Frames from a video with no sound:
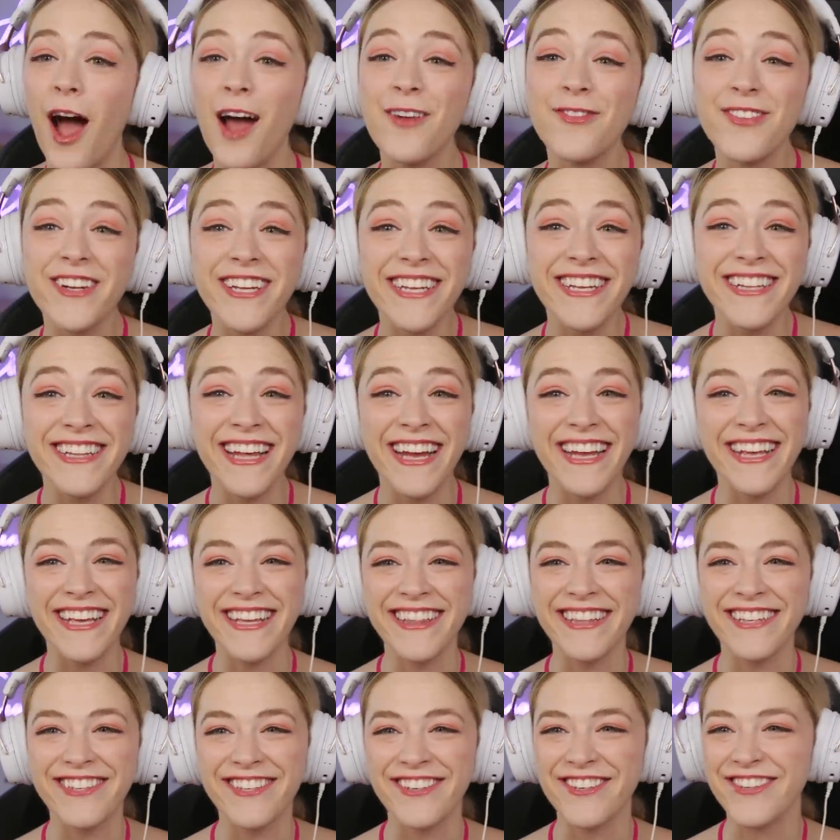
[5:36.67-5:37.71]
I'm really
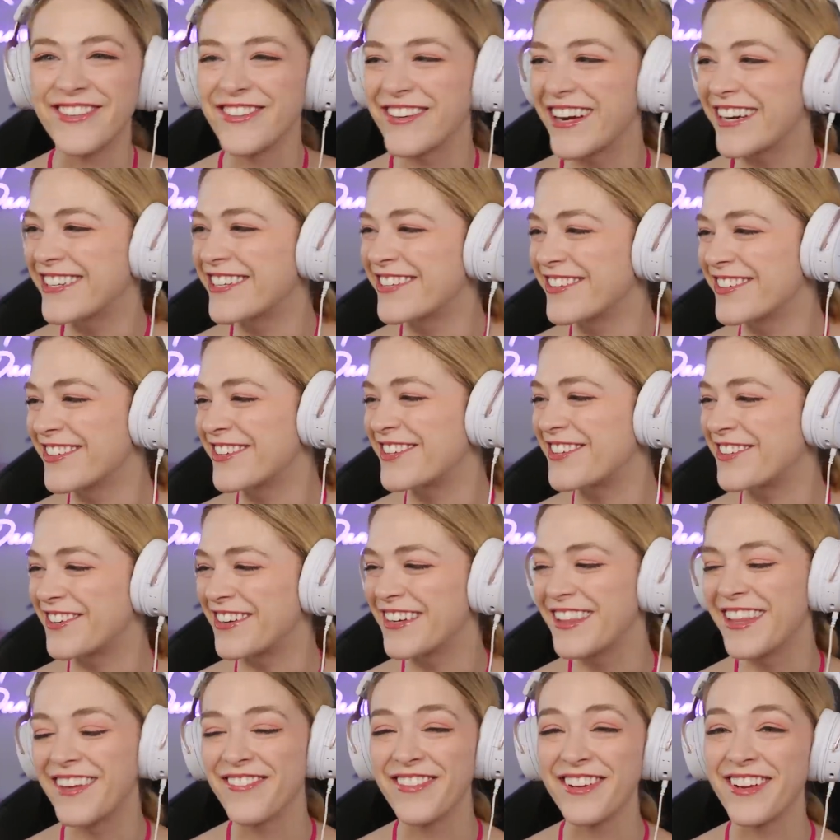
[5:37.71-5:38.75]
liking this new direction of the
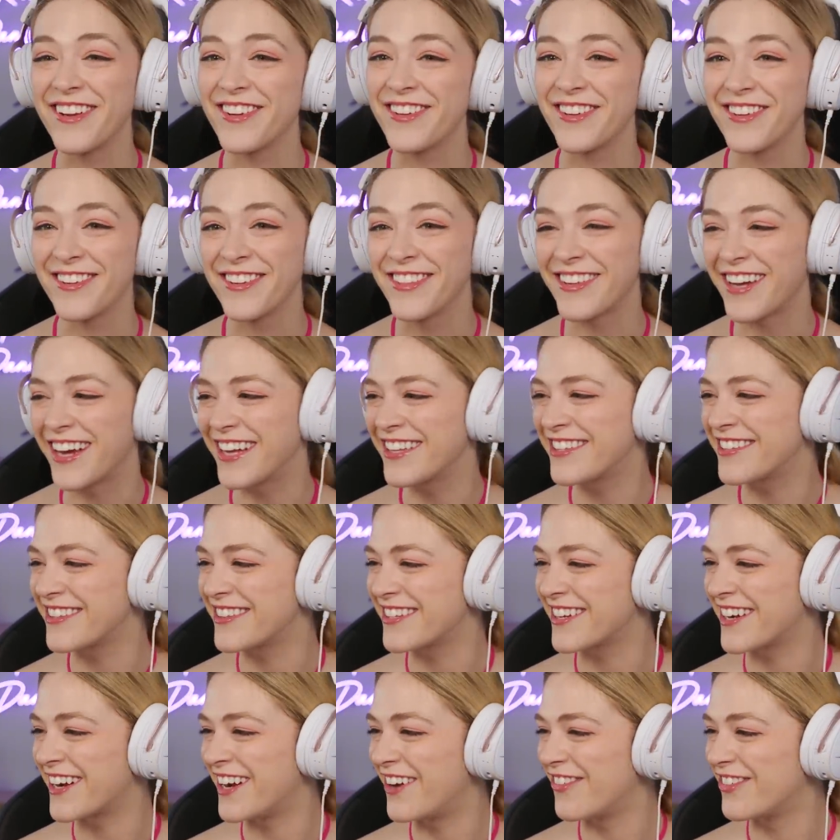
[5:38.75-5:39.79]
story. Let me know your thoughts in
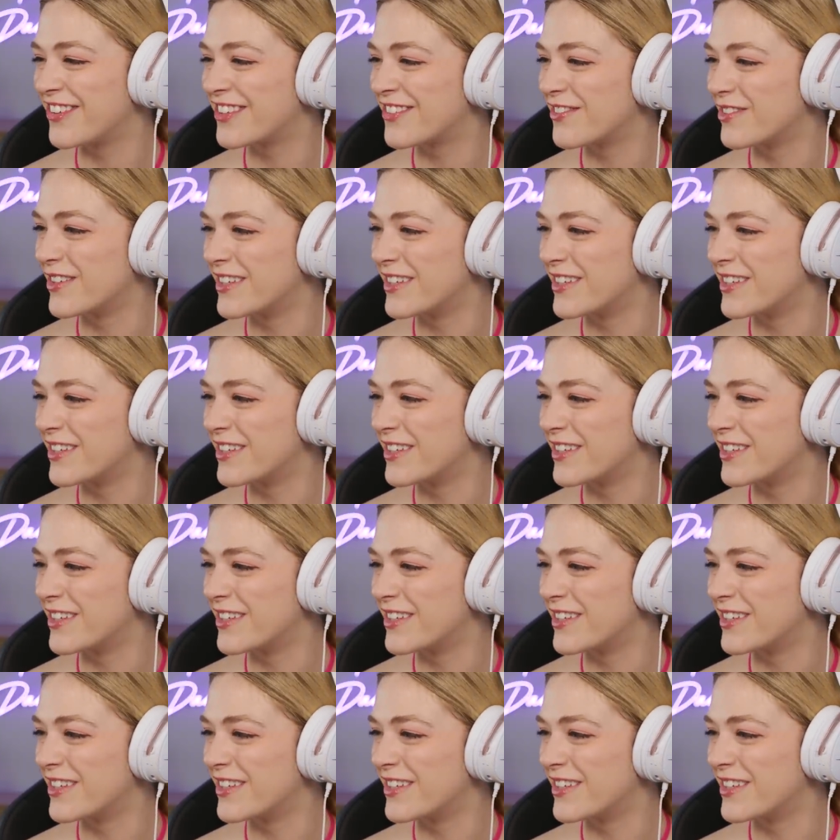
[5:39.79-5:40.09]
the comments